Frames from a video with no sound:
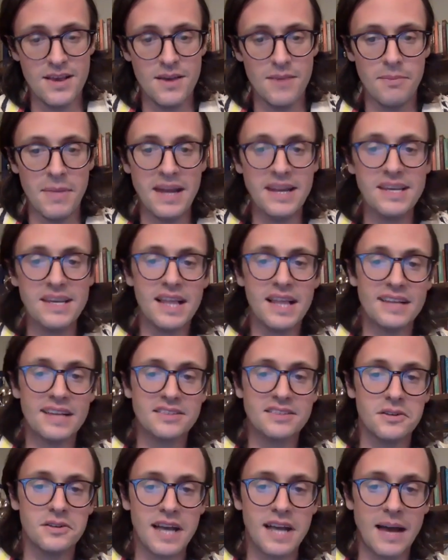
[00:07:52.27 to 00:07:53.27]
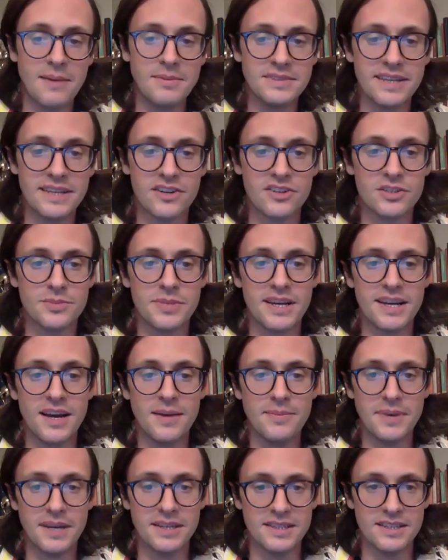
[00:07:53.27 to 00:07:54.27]
Many classical commentators pick
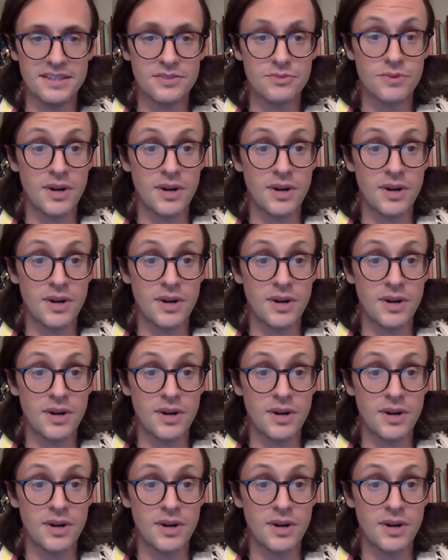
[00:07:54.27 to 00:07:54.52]
up on this.